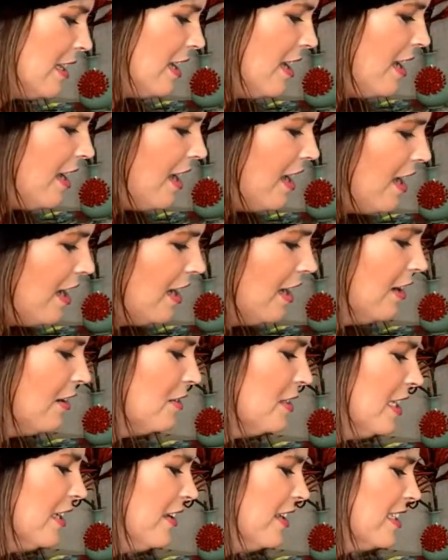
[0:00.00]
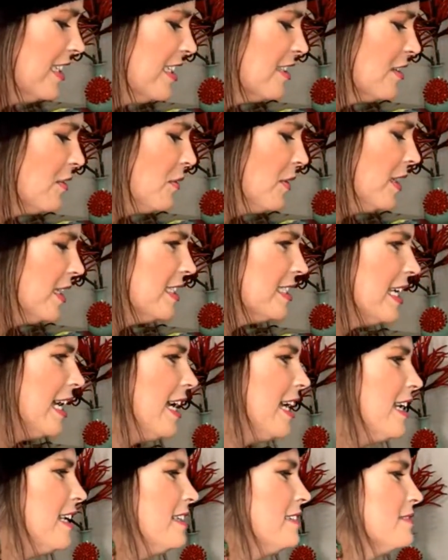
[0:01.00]
Oh, Derek doesn't want to
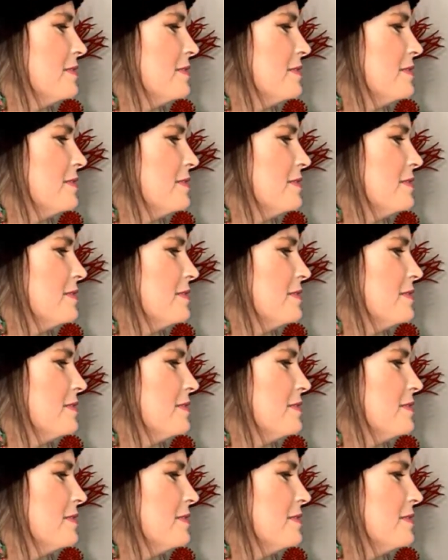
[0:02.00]
date?